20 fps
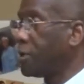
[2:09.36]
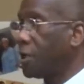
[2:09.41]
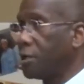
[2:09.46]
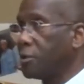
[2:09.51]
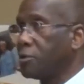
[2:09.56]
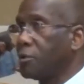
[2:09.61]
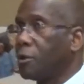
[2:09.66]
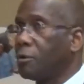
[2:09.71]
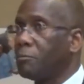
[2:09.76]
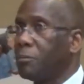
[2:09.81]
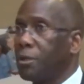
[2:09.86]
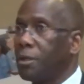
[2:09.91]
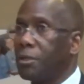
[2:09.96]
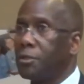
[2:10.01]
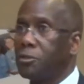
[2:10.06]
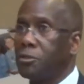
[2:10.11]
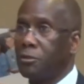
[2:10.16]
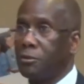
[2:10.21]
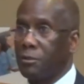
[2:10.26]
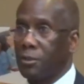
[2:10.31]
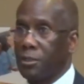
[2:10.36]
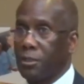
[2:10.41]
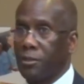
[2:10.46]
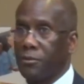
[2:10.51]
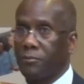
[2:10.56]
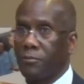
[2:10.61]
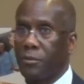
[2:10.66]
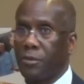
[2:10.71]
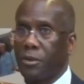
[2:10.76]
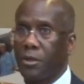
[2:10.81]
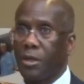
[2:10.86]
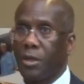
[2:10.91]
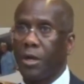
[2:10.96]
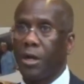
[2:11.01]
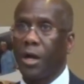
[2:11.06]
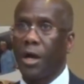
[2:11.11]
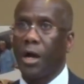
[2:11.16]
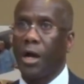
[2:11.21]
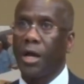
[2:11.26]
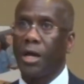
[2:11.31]
that young man dearly.
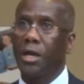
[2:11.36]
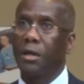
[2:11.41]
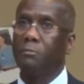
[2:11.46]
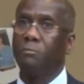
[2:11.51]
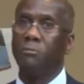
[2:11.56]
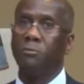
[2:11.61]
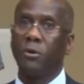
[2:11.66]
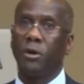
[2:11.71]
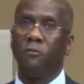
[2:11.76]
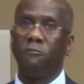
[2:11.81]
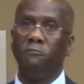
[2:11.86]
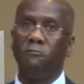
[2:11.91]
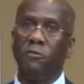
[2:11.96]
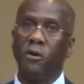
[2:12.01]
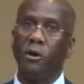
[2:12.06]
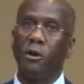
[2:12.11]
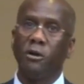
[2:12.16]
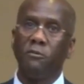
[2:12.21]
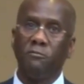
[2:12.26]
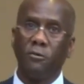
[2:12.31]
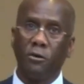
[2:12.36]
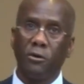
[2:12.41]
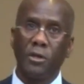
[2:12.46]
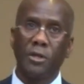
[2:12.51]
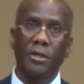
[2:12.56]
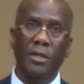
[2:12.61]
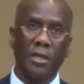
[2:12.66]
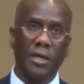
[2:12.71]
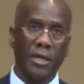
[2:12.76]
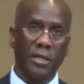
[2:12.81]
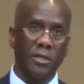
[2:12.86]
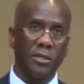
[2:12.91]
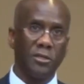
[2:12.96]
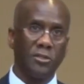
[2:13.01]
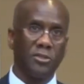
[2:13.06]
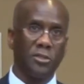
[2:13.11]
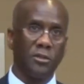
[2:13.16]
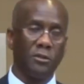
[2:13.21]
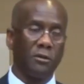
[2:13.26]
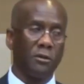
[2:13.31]
I am very, very glad
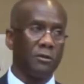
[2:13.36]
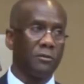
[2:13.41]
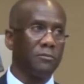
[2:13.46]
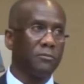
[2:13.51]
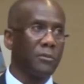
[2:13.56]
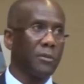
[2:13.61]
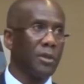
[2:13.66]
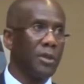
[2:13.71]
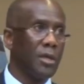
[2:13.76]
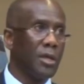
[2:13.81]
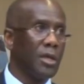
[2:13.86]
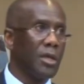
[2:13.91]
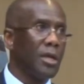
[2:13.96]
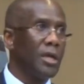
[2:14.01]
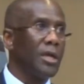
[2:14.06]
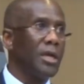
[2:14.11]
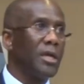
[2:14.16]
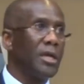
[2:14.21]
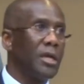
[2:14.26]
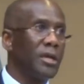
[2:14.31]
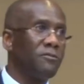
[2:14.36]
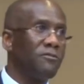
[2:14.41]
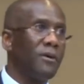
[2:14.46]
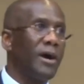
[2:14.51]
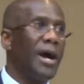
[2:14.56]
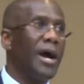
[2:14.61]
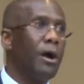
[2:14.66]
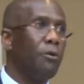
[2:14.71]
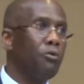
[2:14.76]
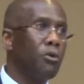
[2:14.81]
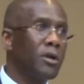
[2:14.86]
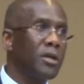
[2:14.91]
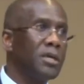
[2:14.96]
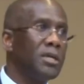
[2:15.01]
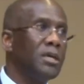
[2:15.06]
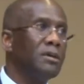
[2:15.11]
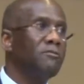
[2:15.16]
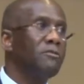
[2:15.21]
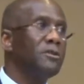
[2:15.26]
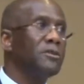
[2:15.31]
he's here. If I were
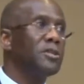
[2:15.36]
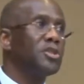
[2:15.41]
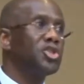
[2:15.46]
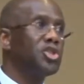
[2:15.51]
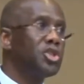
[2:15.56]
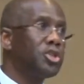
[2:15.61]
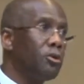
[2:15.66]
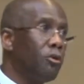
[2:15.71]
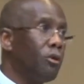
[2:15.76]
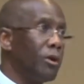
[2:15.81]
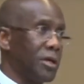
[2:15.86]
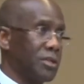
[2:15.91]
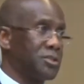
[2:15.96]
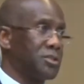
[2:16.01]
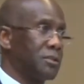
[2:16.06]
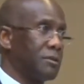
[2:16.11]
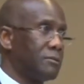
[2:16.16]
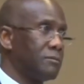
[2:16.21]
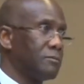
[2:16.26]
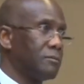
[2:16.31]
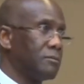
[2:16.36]
given the choice,